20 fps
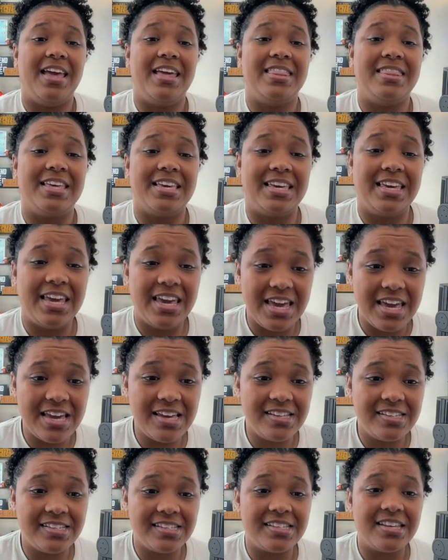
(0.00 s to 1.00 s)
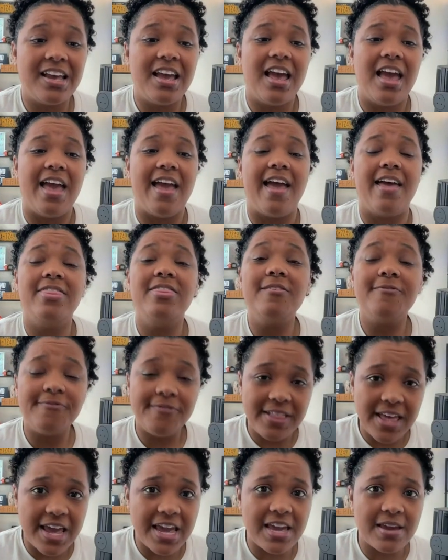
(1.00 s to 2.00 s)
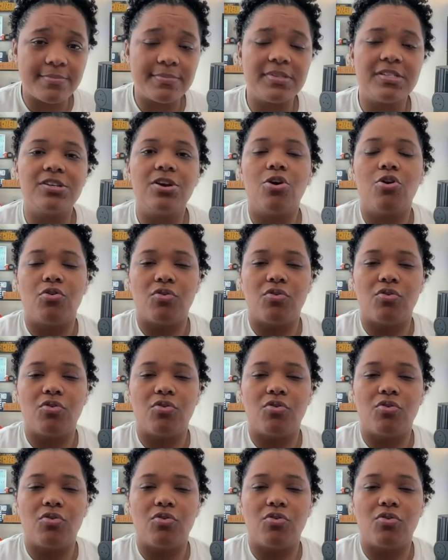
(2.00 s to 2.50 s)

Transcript: the Kings, and the Flames